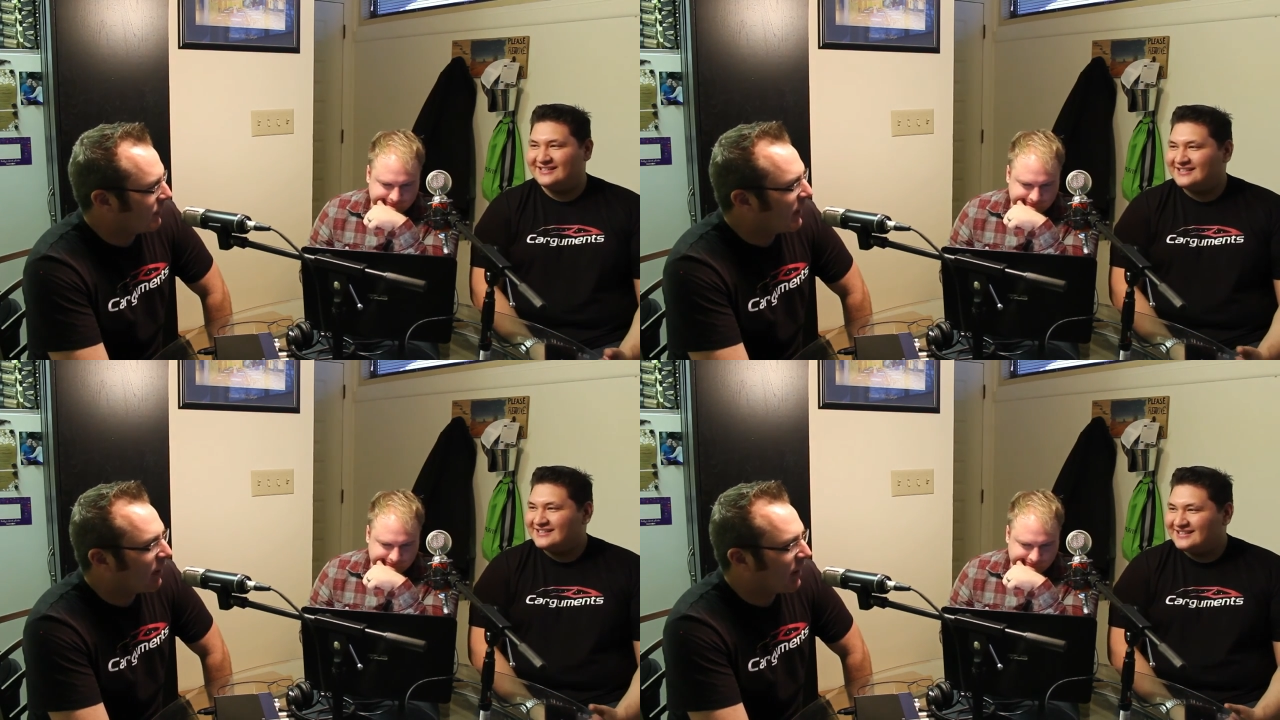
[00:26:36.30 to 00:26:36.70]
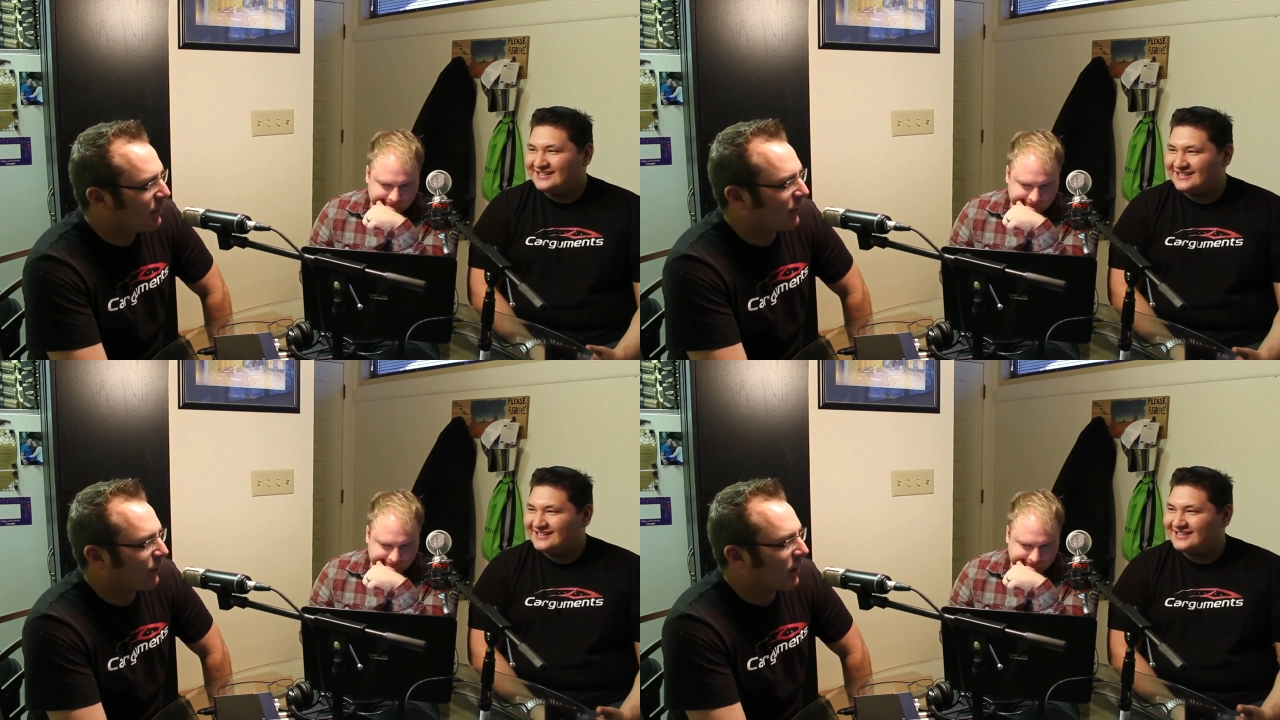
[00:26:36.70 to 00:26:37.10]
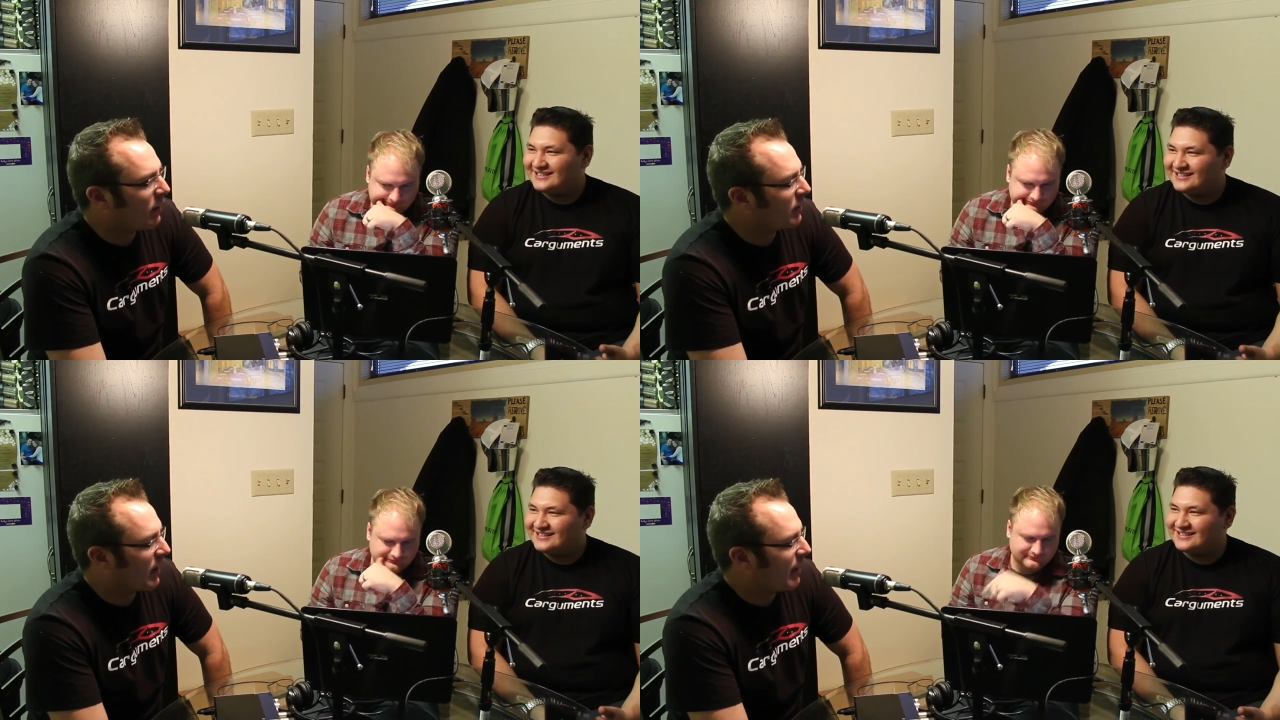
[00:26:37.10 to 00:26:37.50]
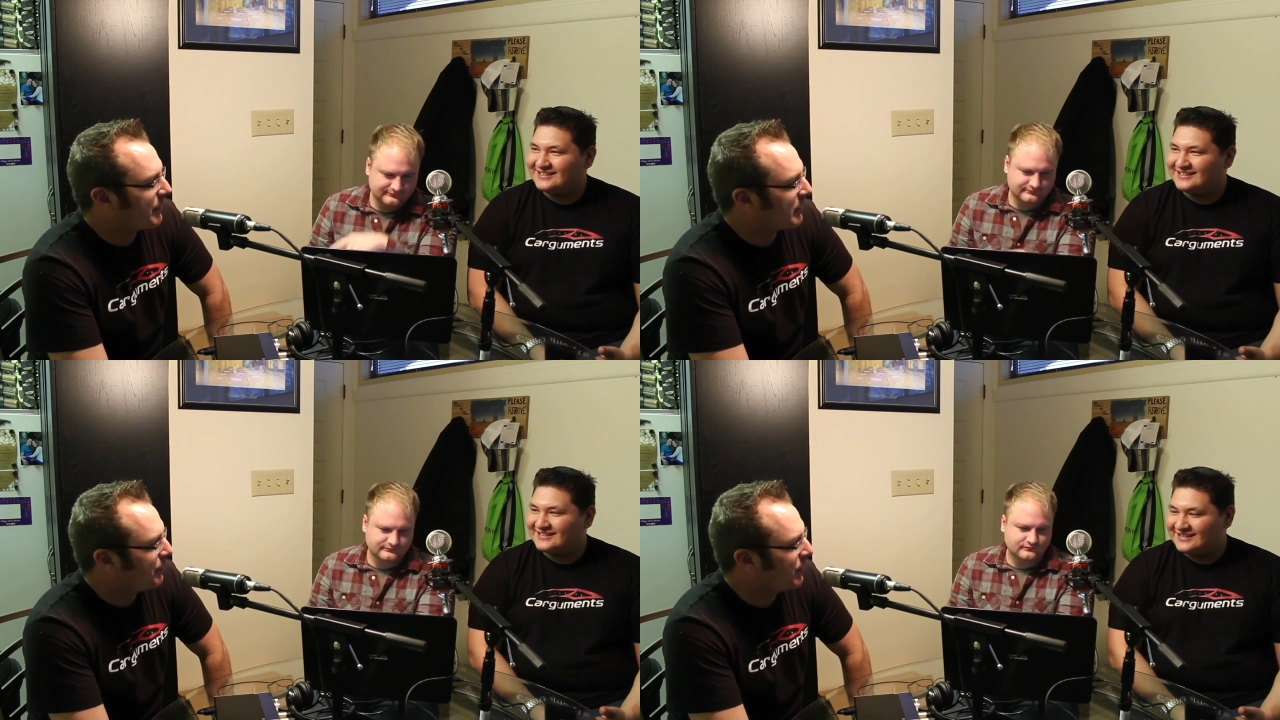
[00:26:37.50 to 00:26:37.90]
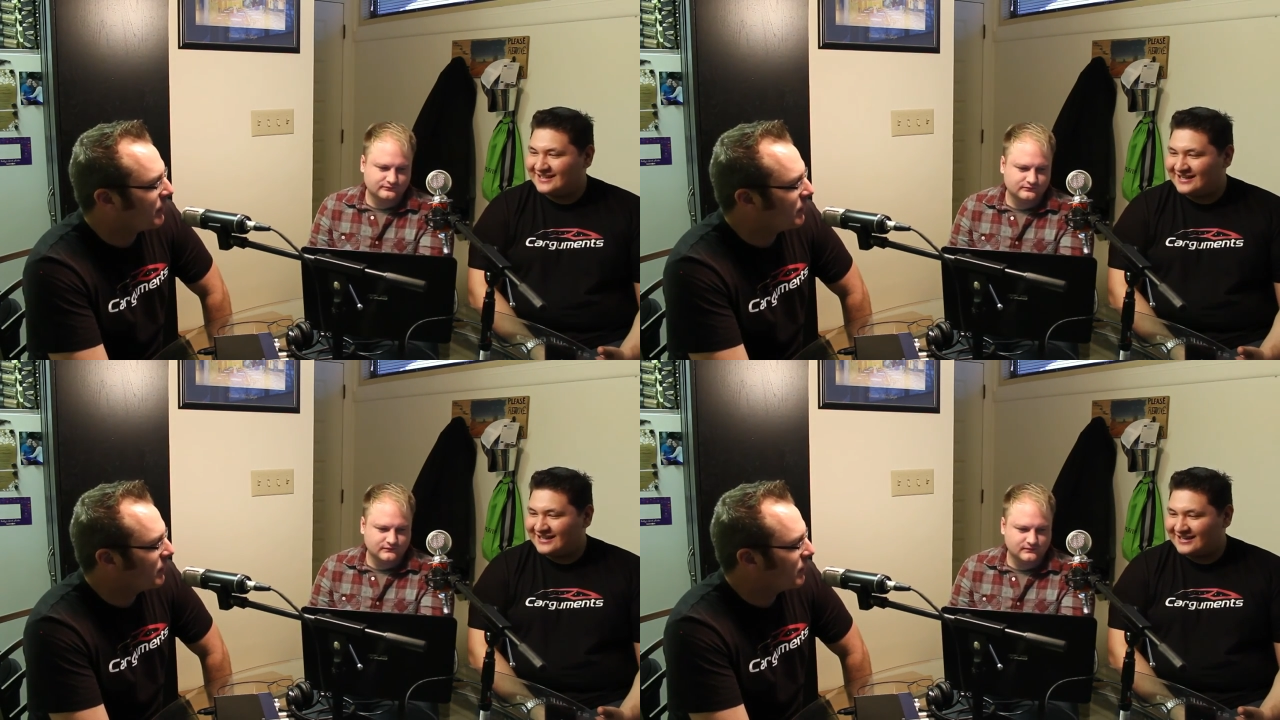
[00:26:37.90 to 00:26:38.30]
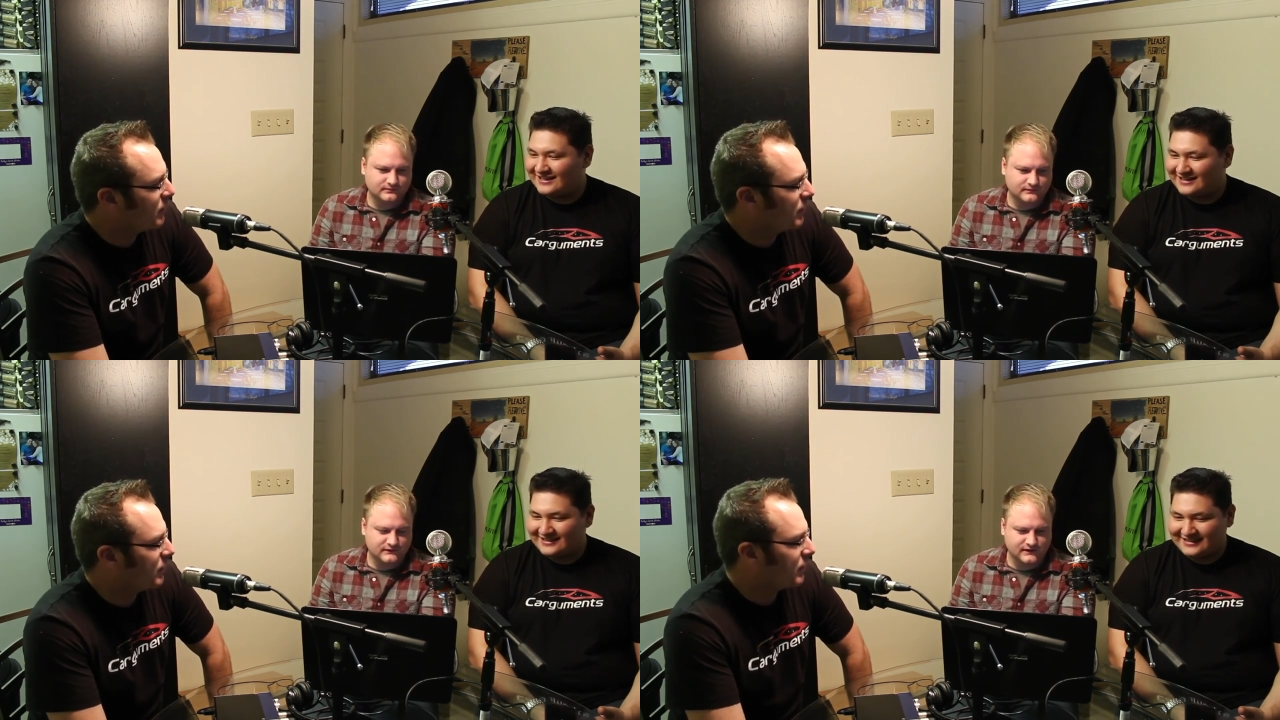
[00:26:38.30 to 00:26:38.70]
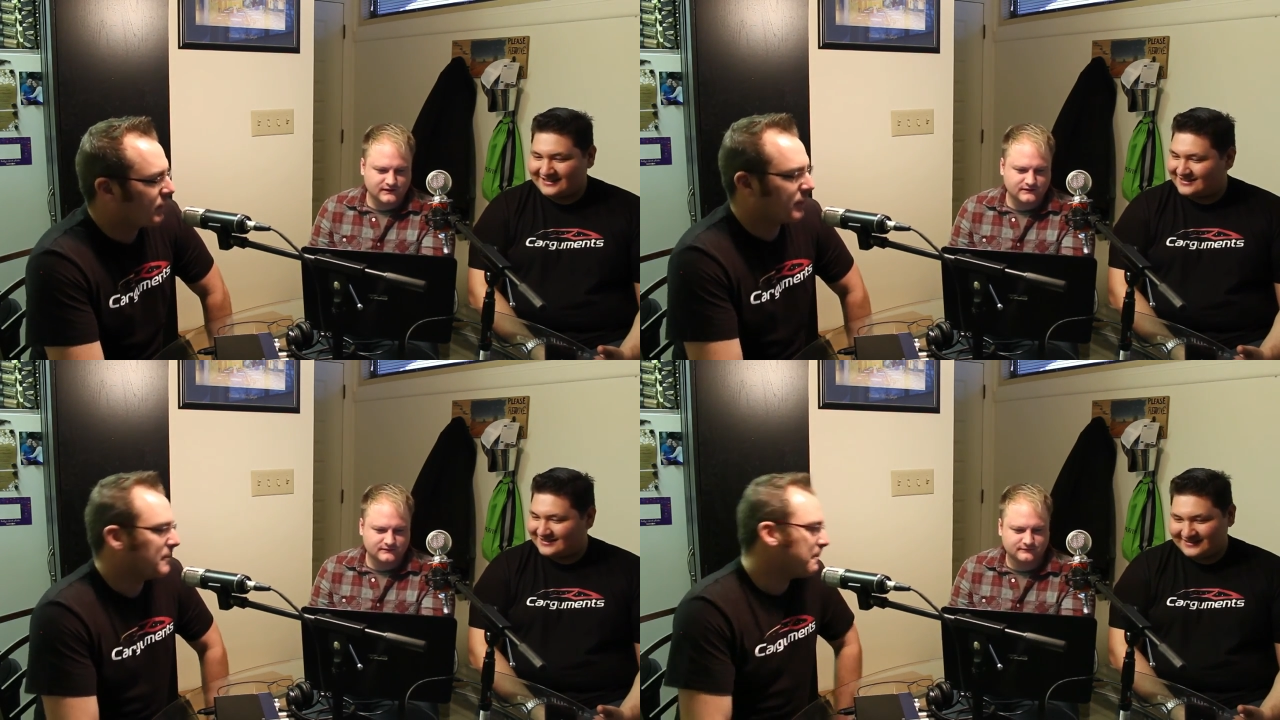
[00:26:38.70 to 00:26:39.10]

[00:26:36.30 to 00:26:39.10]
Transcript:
Speaker 1: They claim it's for aerodynamics, but is that it?